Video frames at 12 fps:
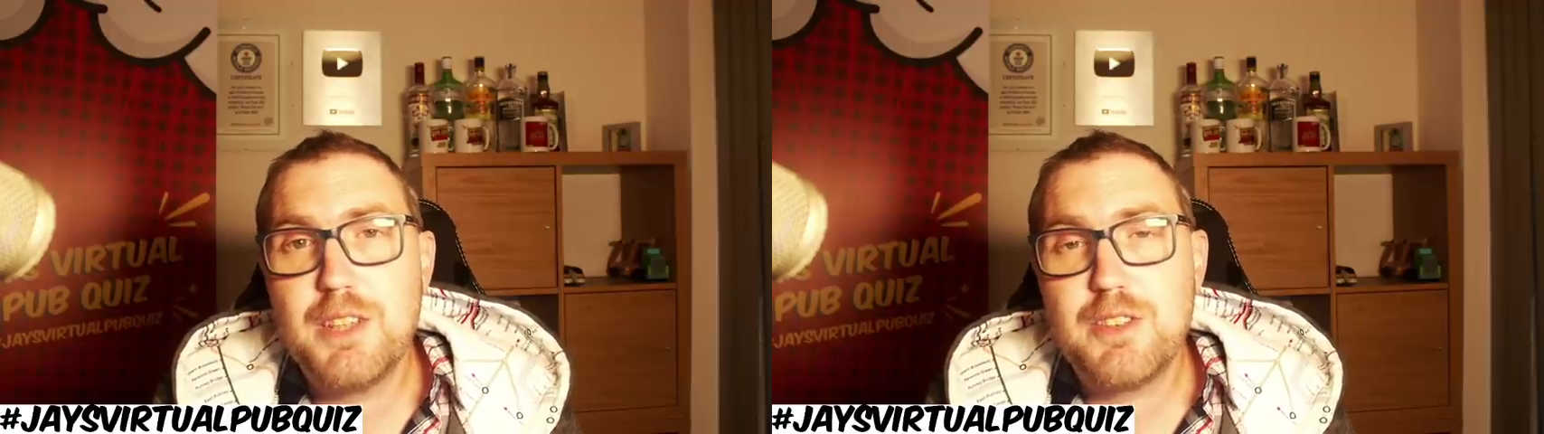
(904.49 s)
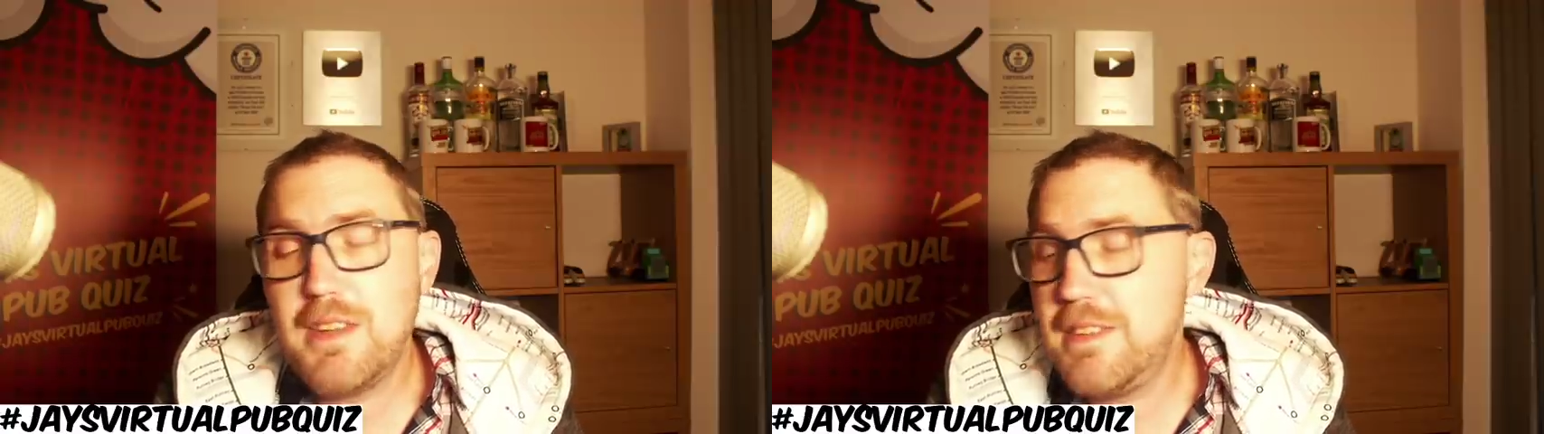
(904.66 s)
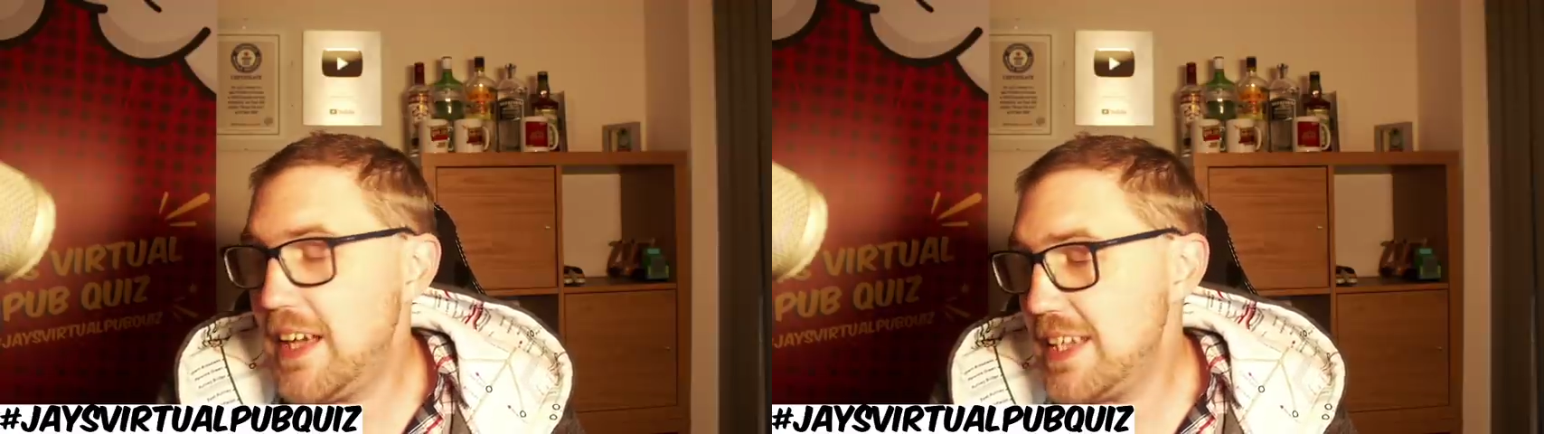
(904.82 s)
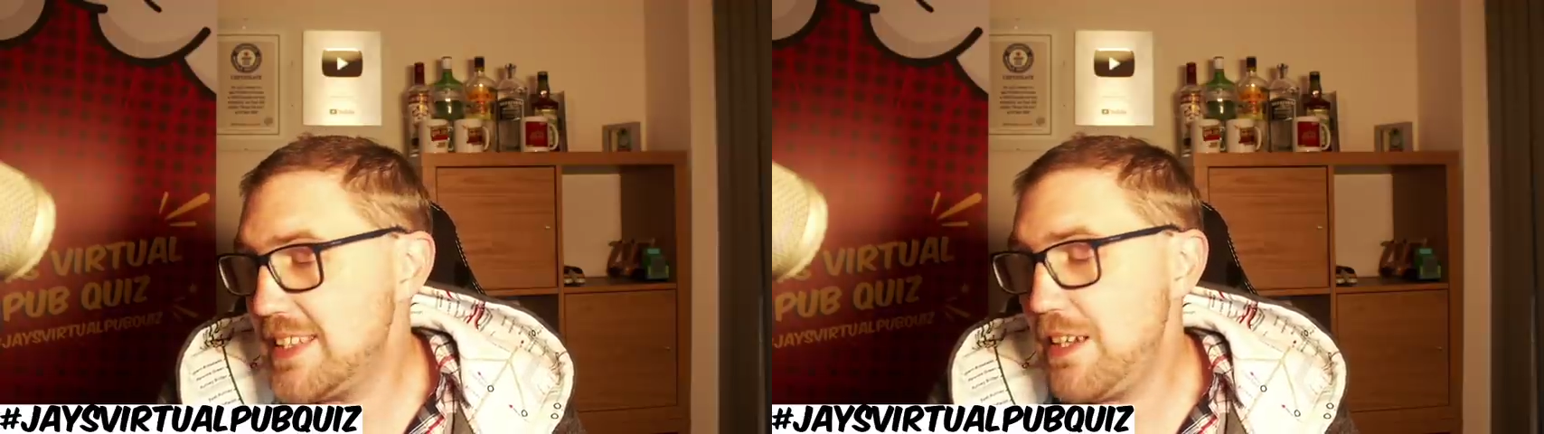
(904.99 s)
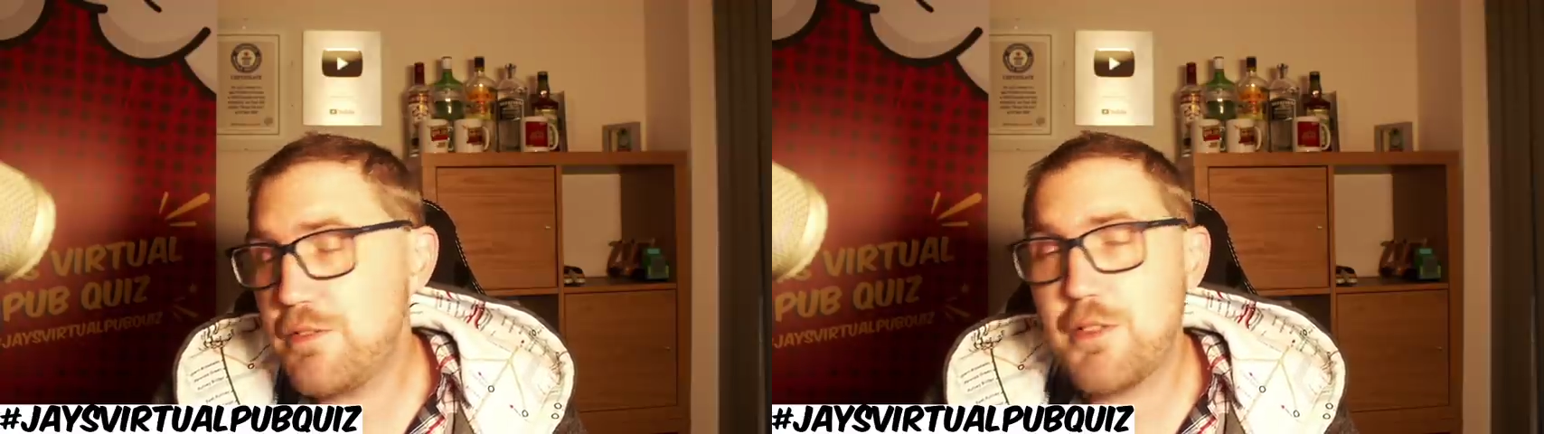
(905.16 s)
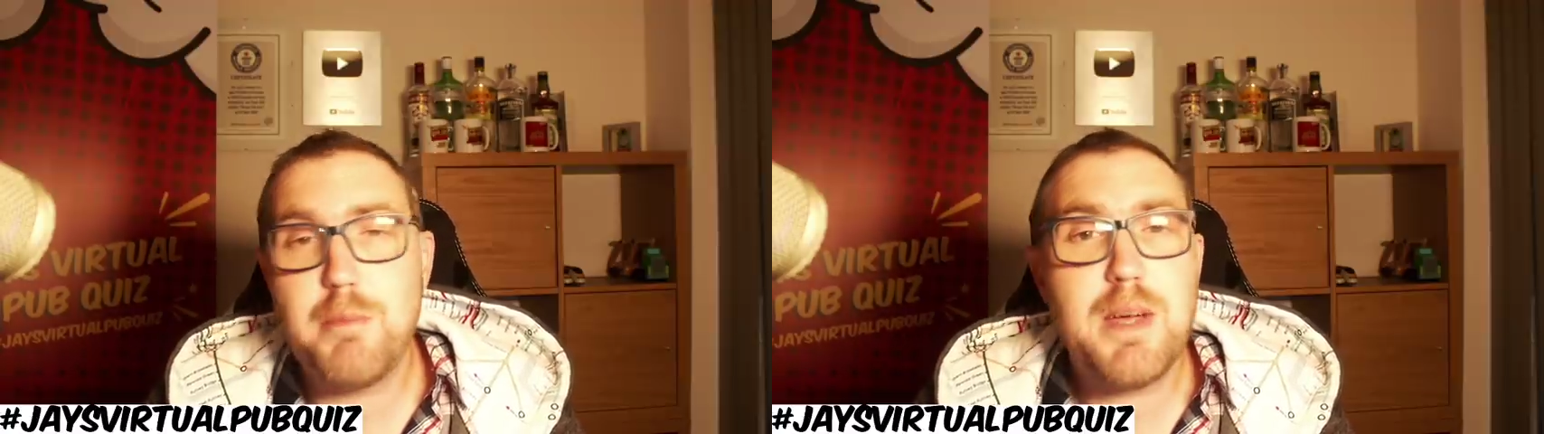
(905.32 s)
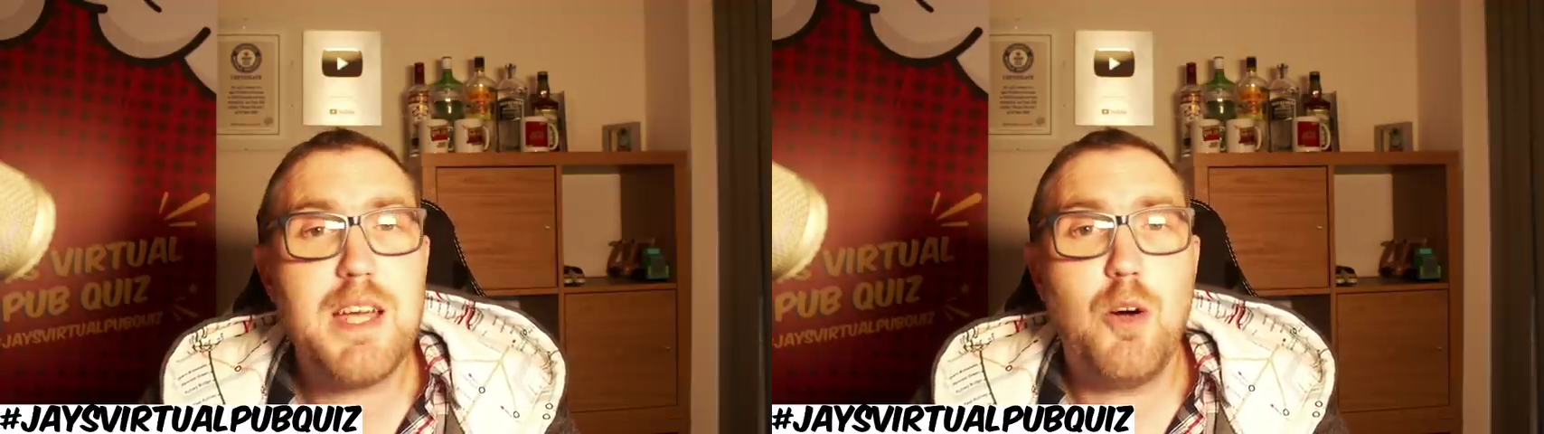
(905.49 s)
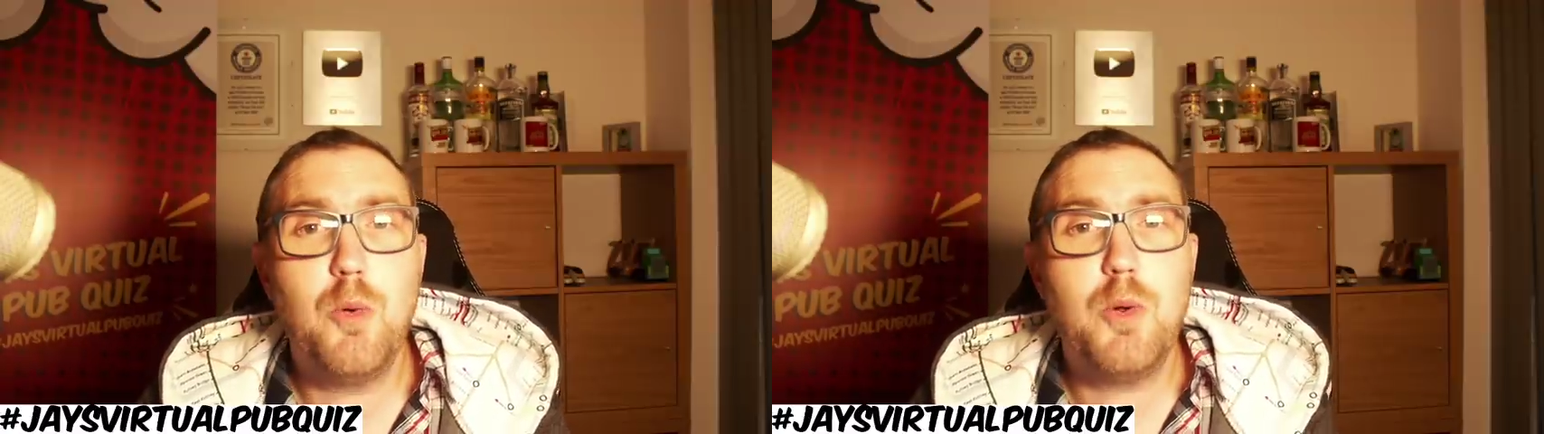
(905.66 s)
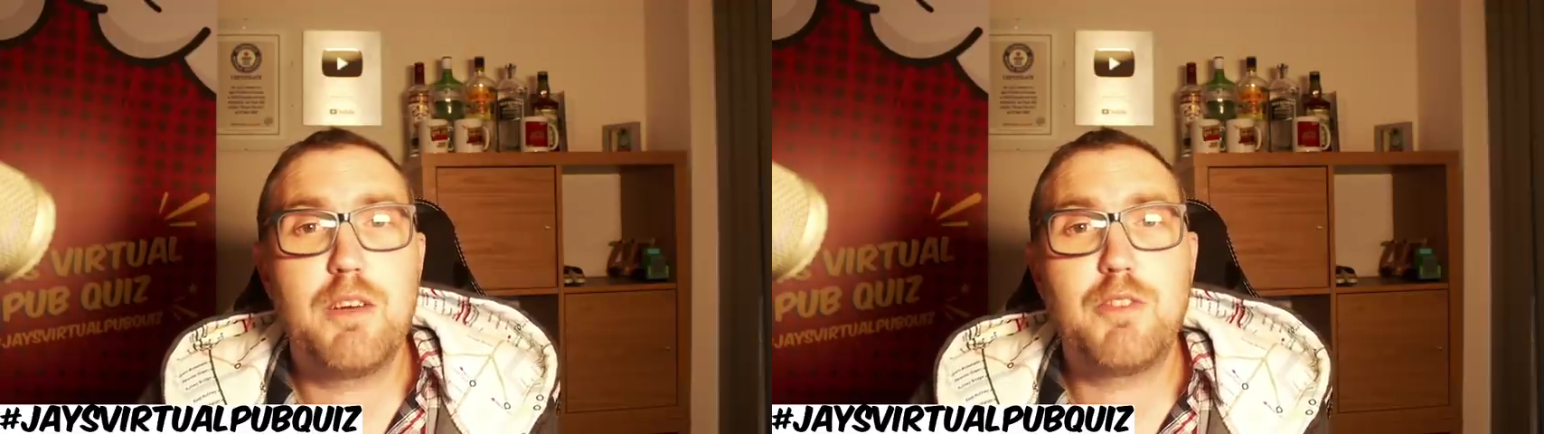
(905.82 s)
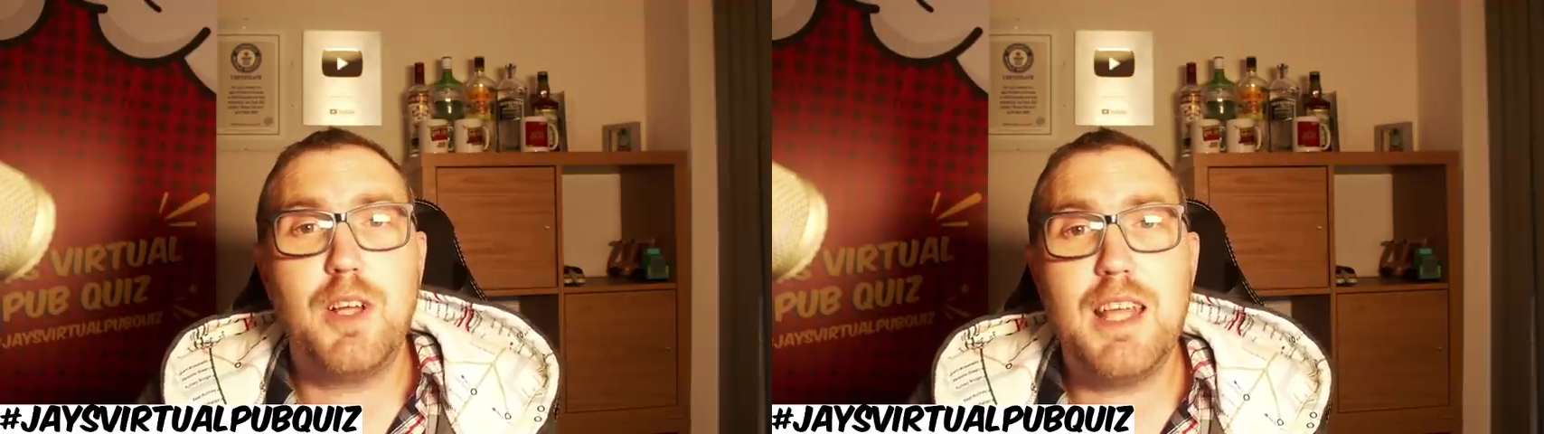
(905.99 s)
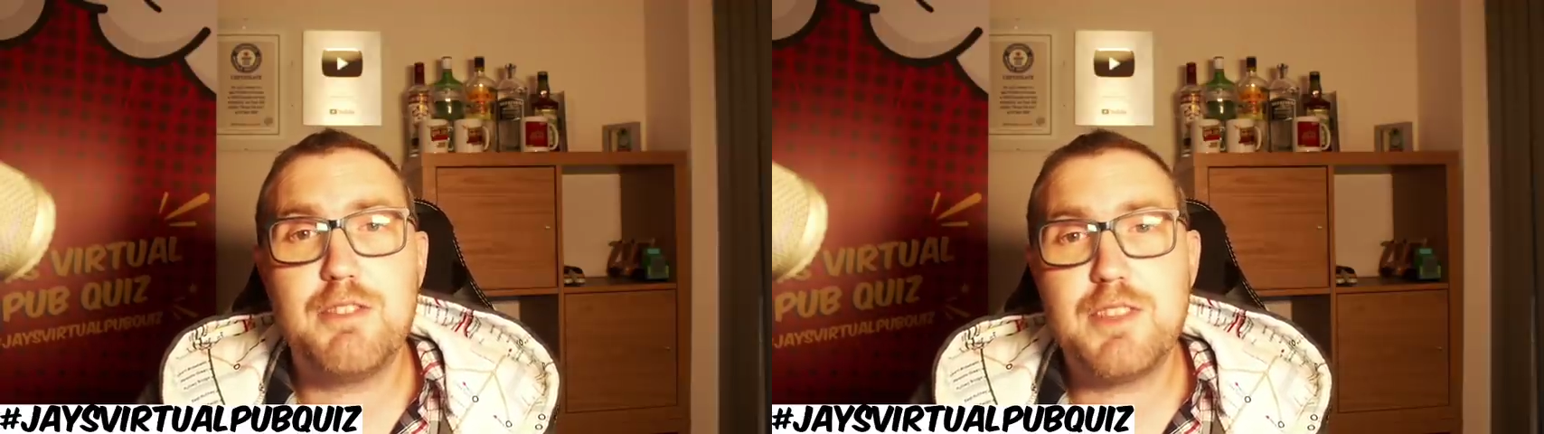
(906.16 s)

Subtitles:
So that's it from me. All I've got